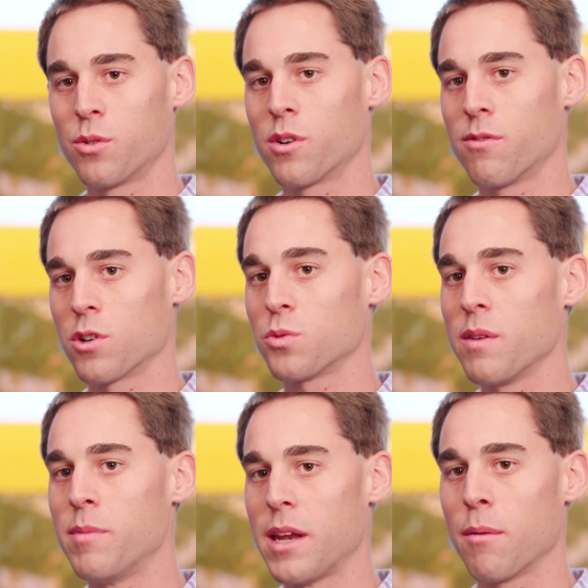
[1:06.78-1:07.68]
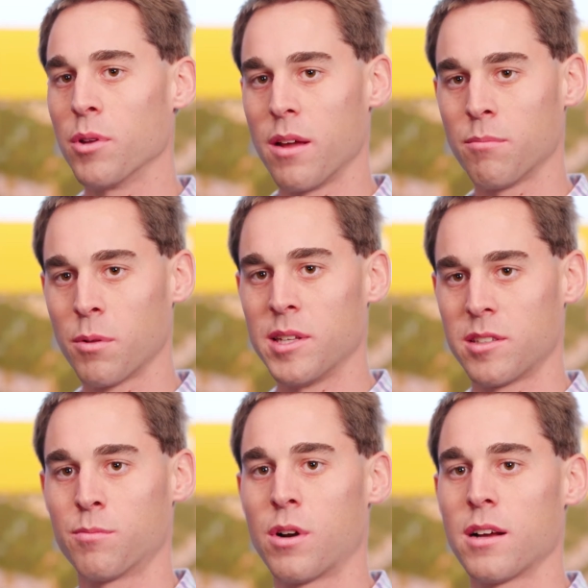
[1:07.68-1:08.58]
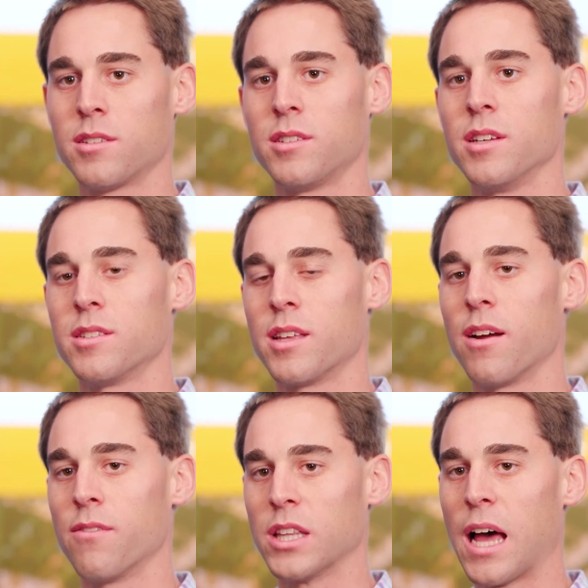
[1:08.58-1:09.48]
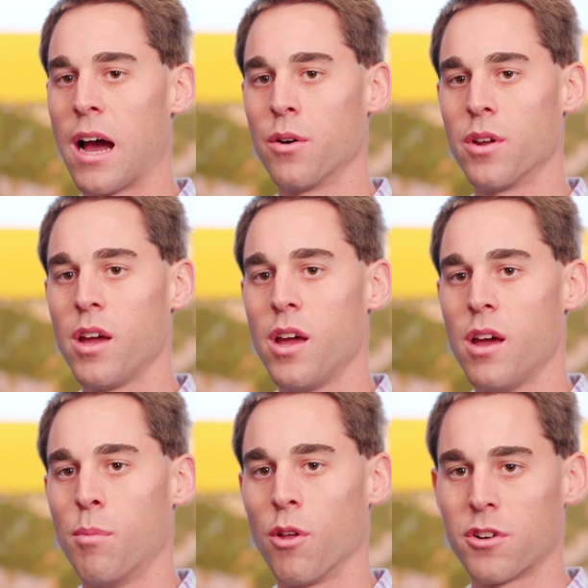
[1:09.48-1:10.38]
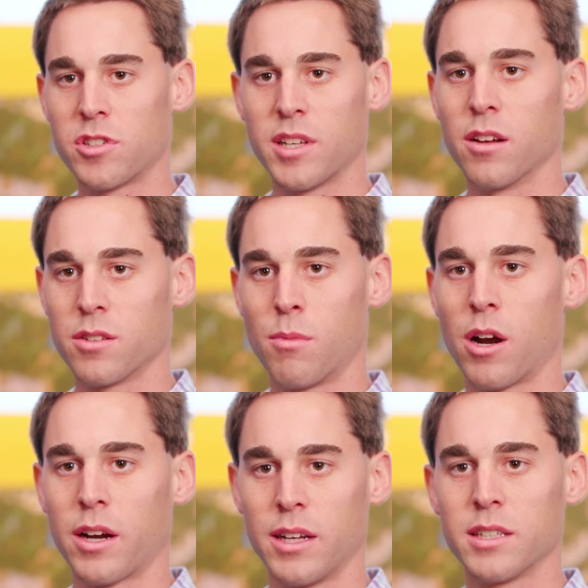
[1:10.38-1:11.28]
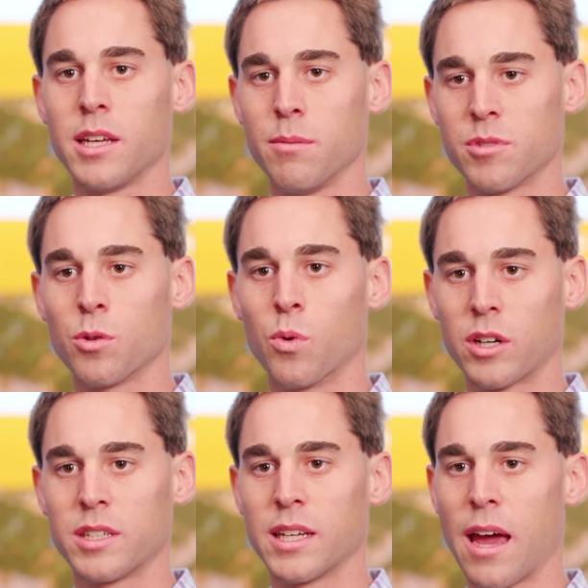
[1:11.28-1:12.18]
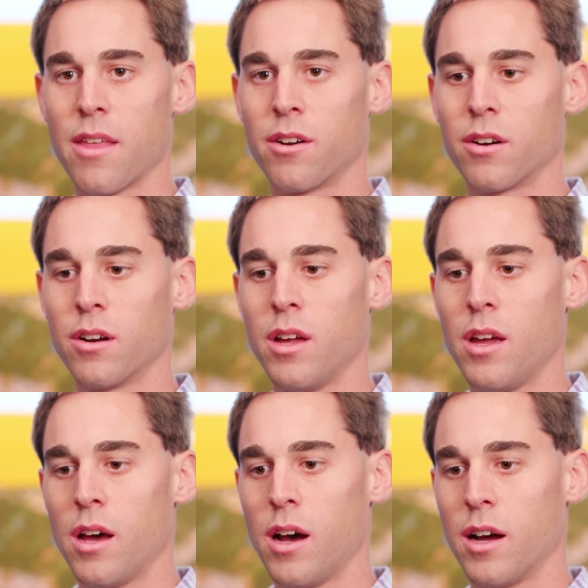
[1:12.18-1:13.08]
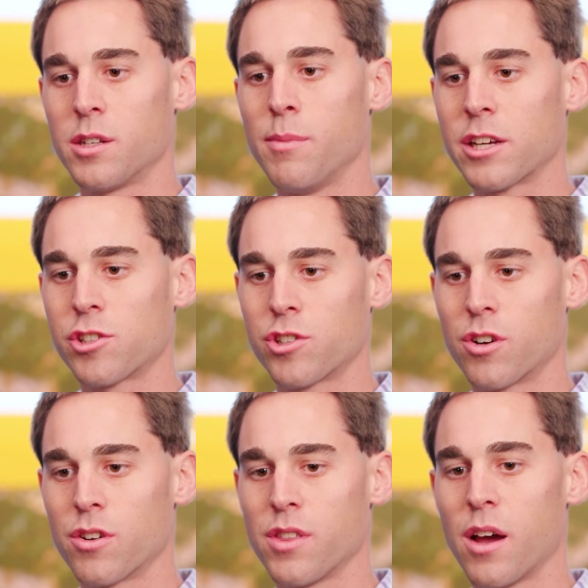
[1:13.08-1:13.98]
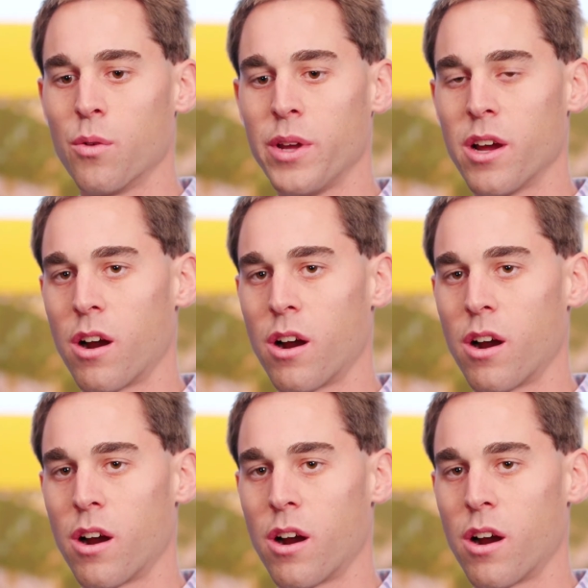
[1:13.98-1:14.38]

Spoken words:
TourDeForce, we've been able to implement some processes that have allowed both our sales and marketing teams to work together to make sure that we